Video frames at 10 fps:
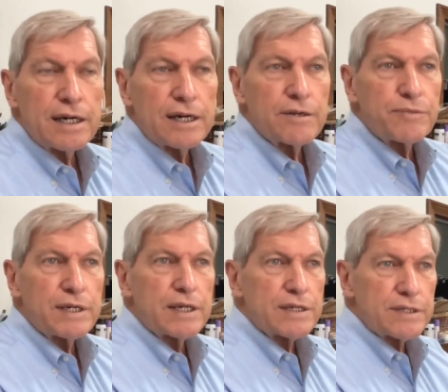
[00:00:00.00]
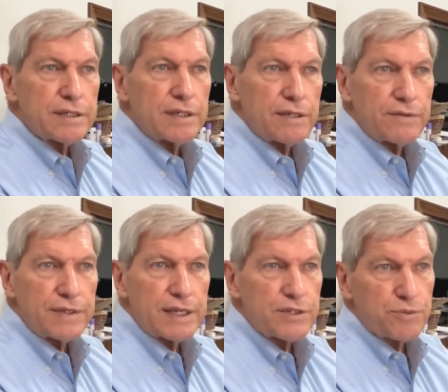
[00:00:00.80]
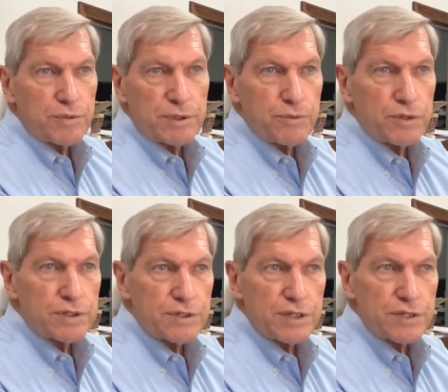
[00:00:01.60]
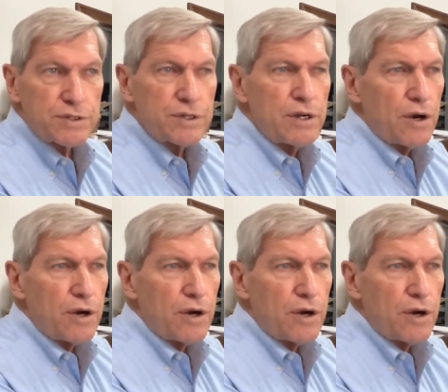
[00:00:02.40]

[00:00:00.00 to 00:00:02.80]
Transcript: uh, because of a Supreme Court decision,